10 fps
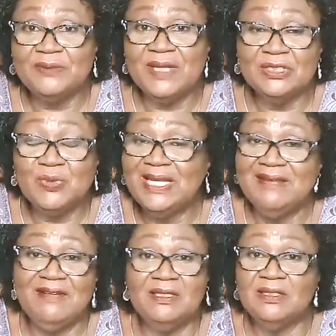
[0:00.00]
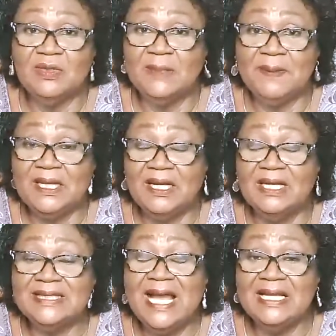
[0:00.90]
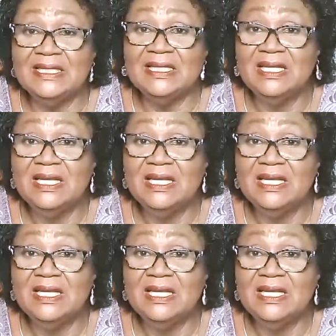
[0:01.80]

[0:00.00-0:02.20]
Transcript: And so I never learned how to play cards. And